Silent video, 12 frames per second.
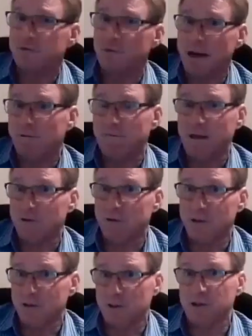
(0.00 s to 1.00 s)
from
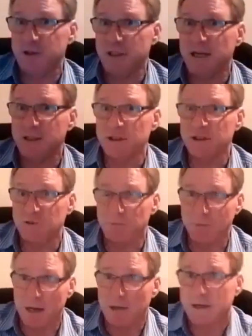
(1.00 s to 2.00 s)
manufacturing associations
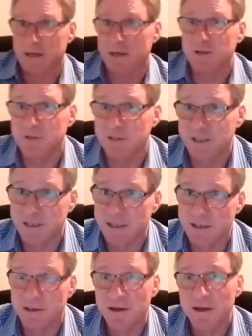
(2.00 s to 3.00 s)
from other countries
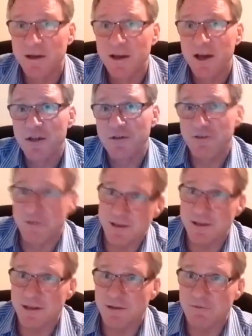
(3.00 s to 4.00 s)
here
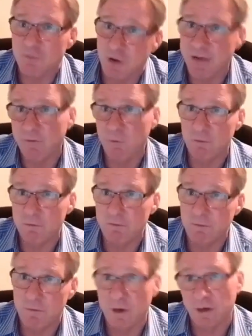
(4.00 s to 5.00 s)
thinking, why haven't
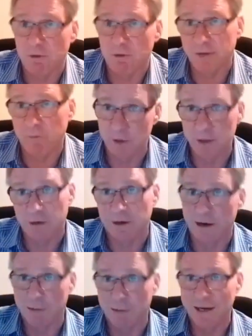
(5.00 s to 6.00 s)
we got an
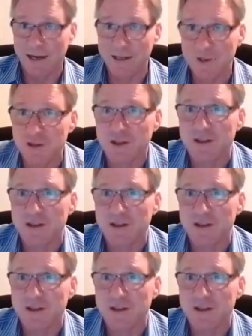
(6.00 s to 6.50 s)
RBH?